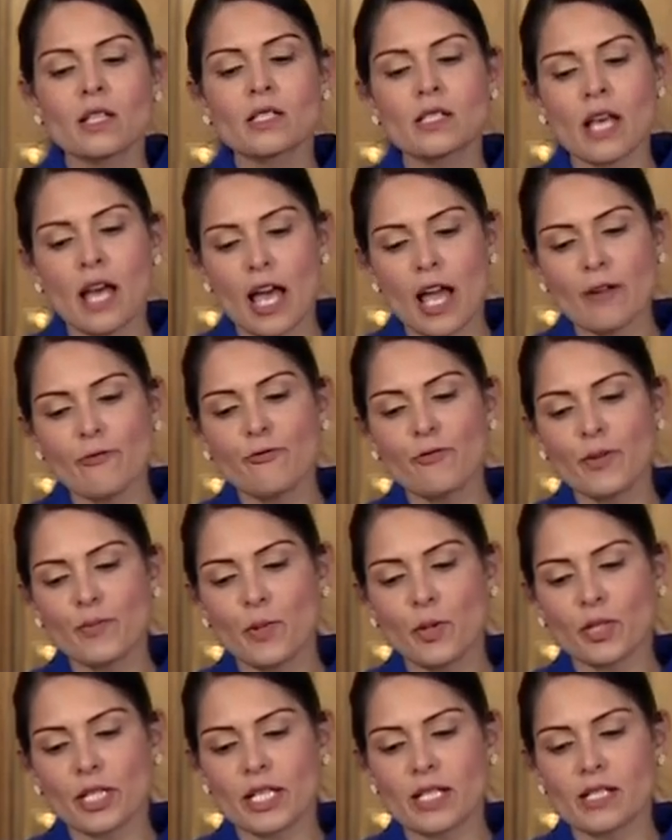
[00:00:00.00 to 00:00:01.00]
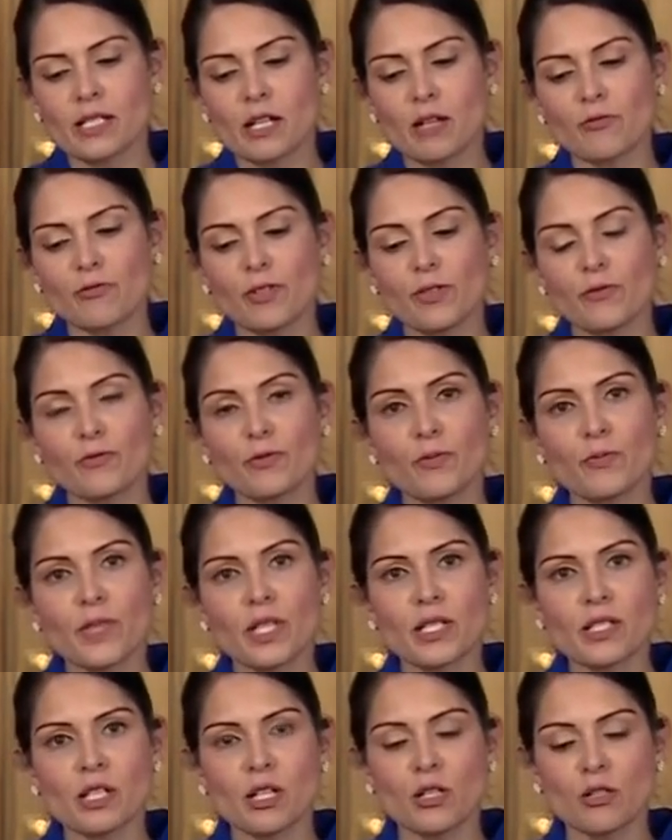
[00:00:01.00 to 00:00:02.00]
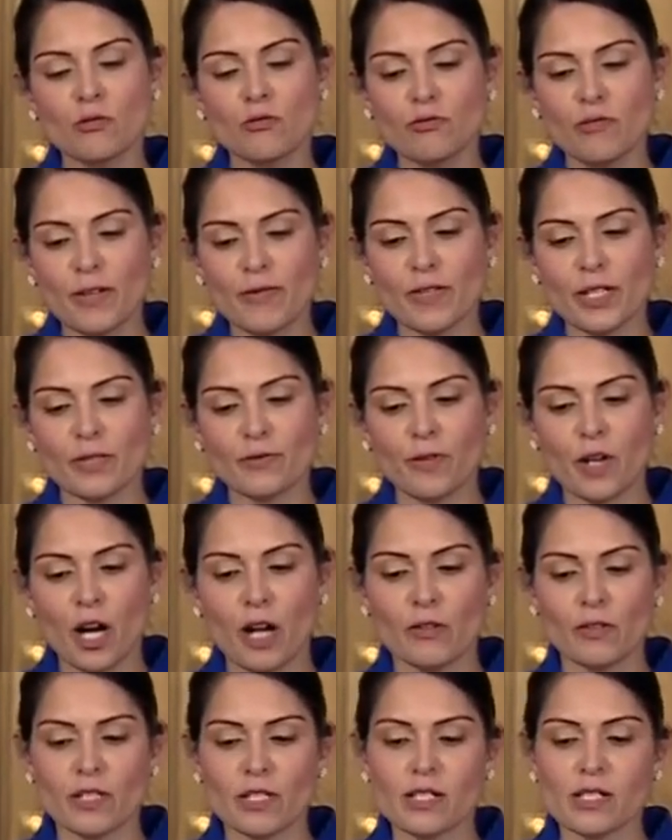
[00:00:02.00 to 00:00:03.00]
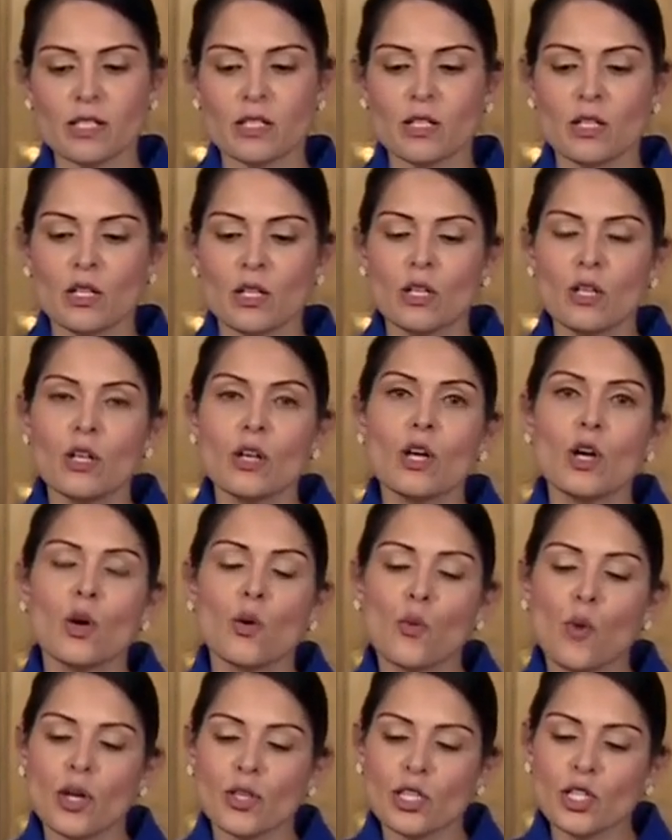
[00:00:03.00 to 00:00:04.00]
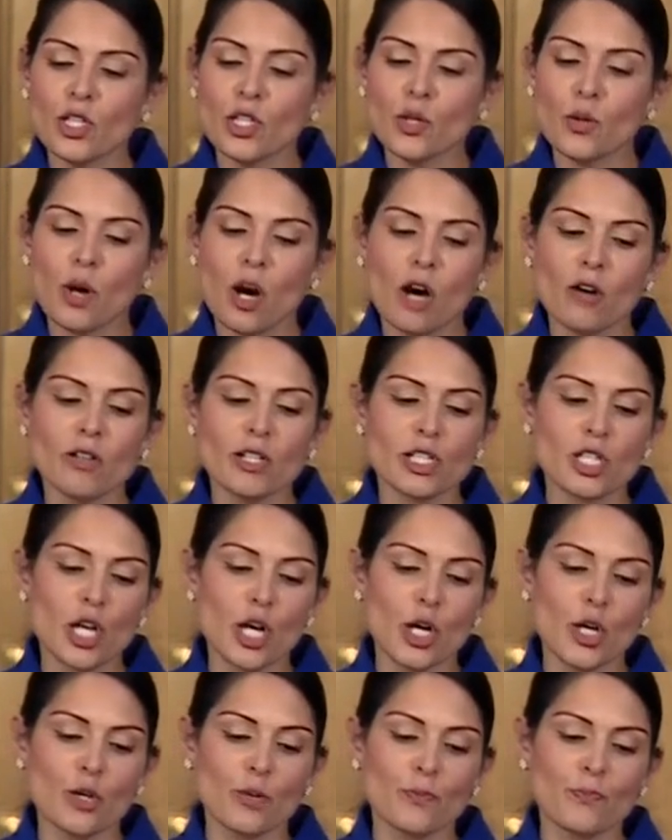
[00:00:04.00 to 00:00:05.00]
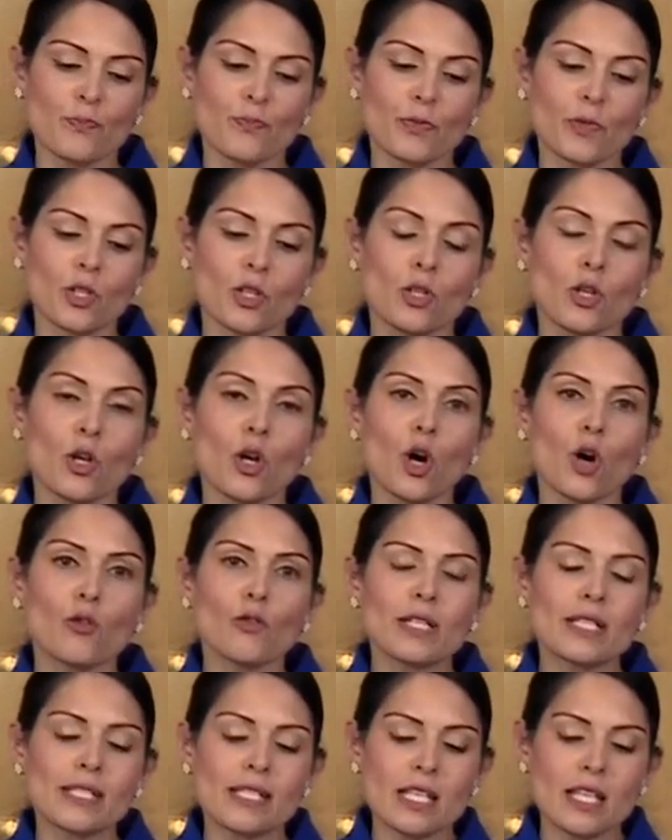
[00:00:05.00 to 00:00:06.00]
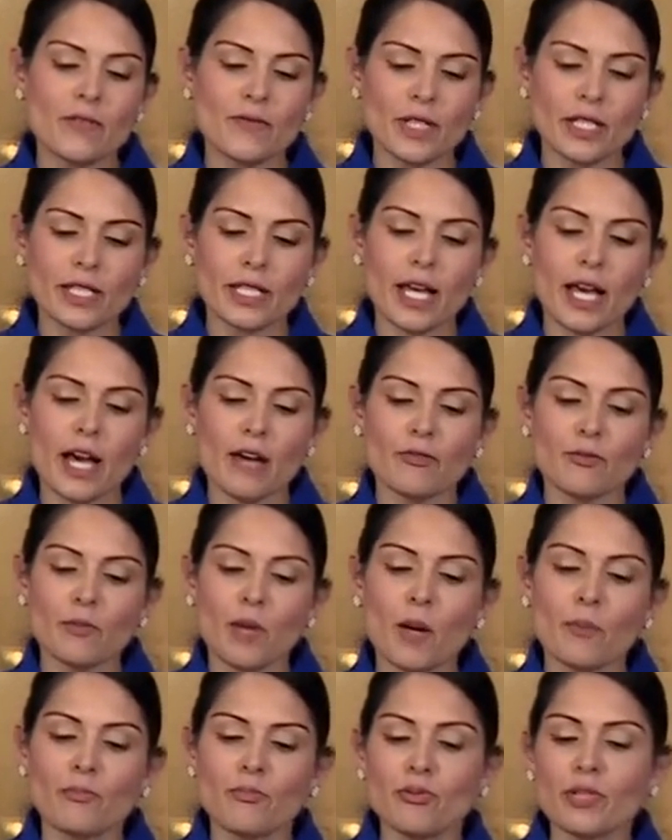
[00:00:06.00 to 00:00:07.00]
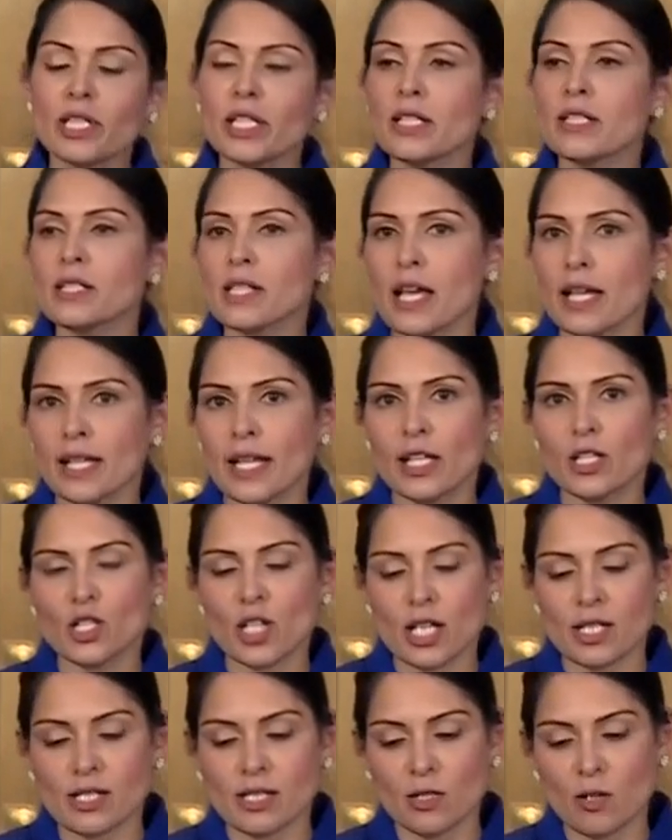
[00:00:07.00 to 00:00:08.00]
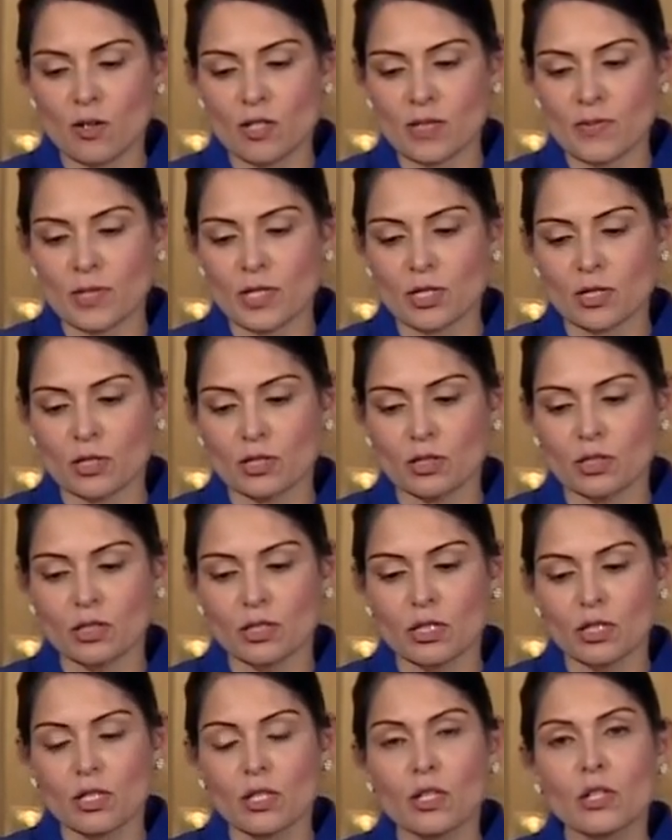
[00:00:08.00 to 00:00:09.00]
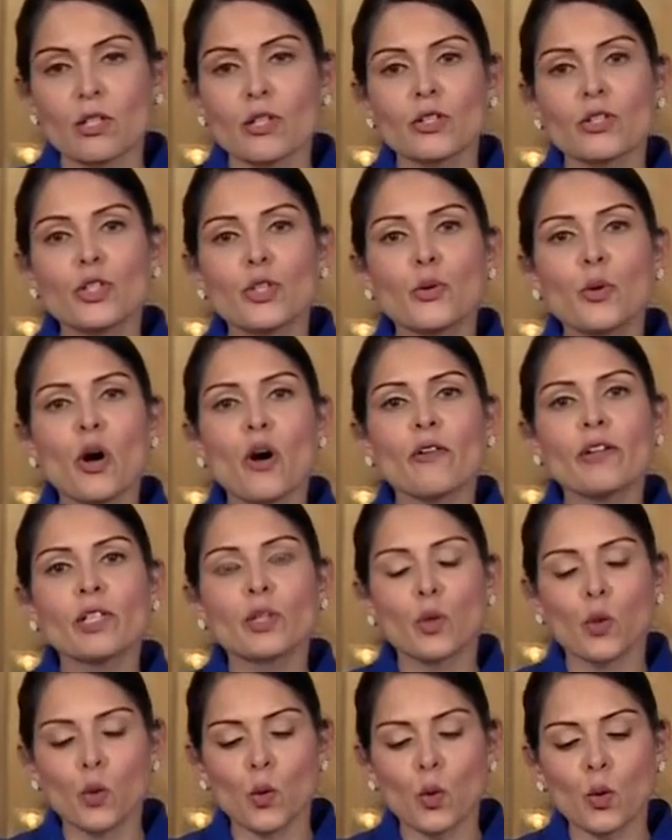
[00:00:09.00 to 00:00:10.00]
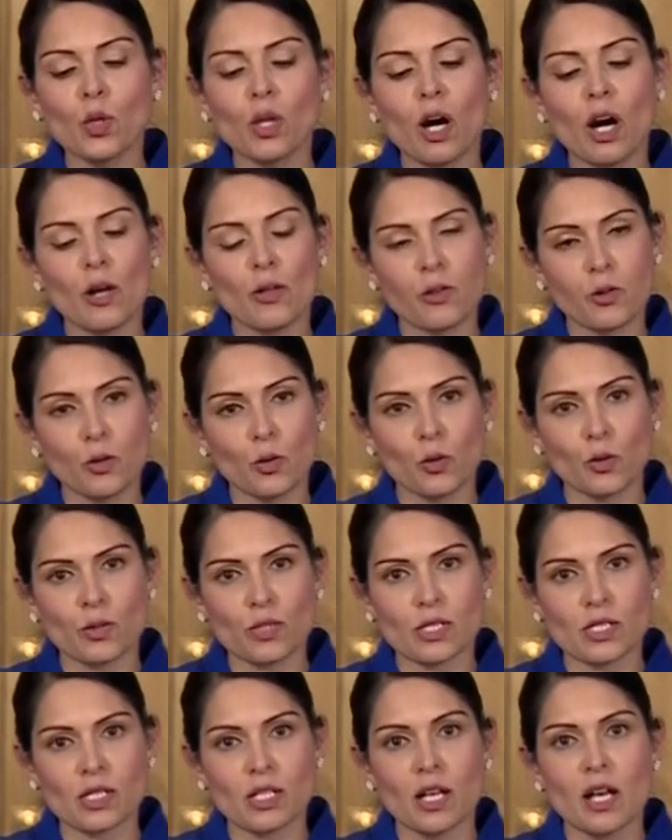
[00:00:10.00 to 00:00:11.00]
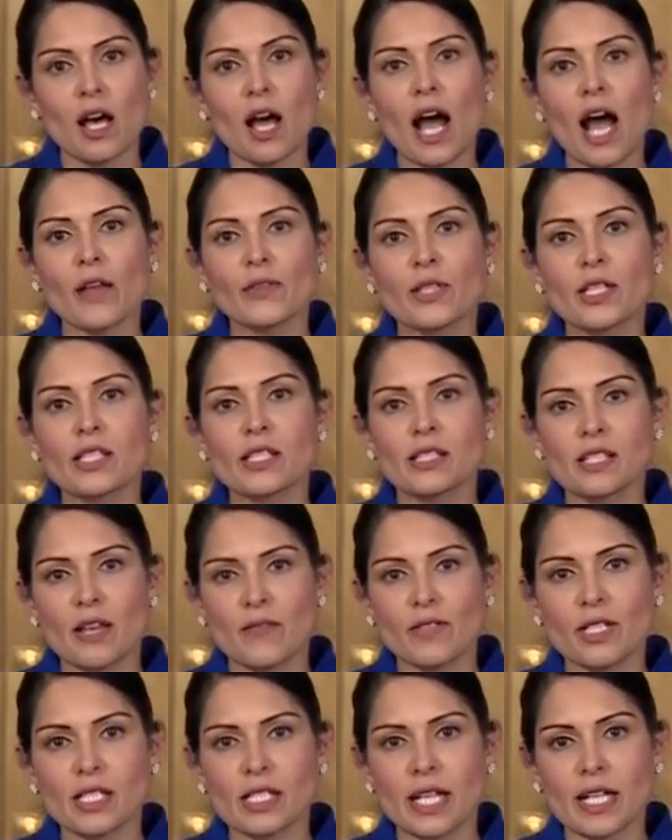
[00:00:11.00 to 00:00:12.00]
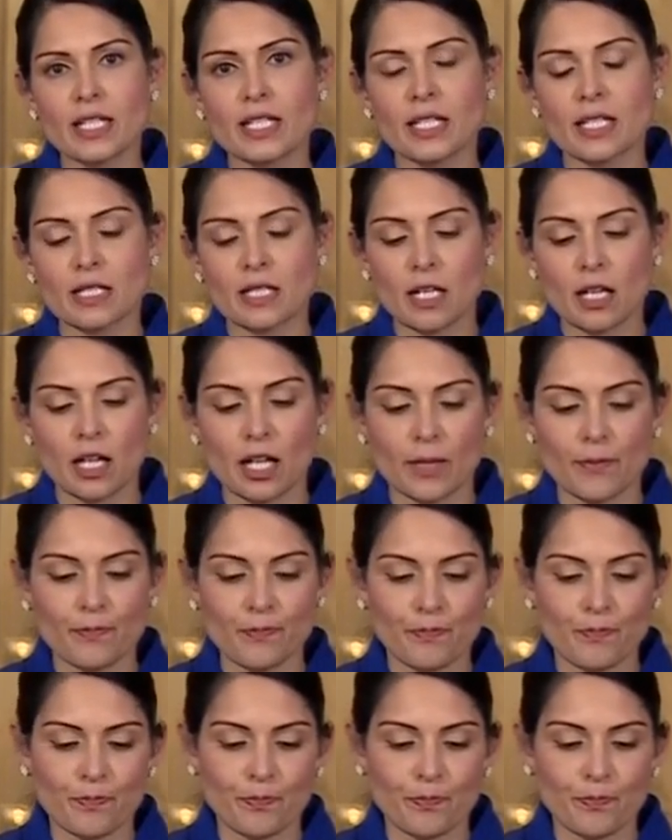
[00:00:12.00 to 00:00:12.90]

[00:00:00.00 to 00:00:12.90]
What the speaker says: To everybody suffering from this horrific virus, whether you are at home or receiving care from our brilliant NHS in hospital, you are in all our thoughts at this devastating time.